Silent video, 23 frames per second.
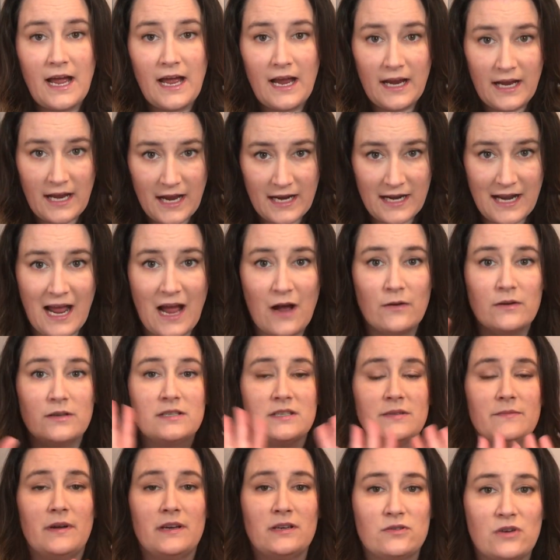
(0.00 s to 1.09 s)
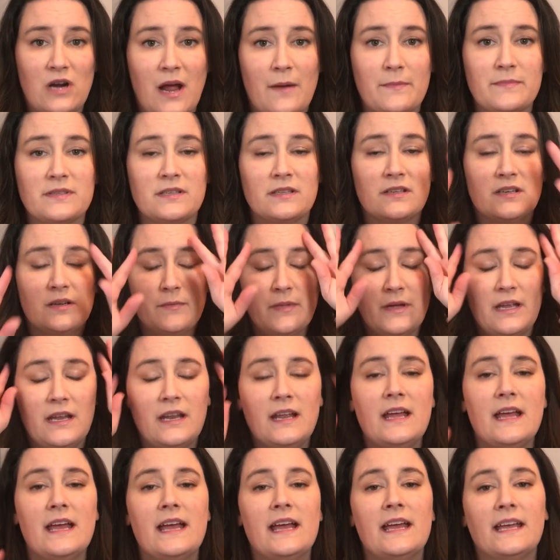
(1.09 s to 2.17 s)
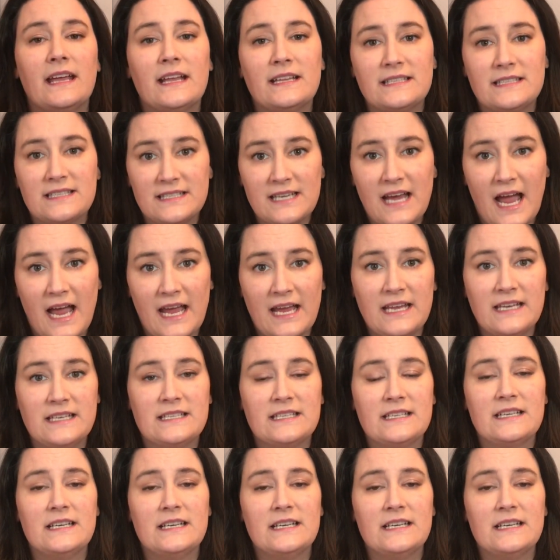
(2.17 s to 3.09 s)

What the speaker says: kind of out into my traps a little bit. Gets tight.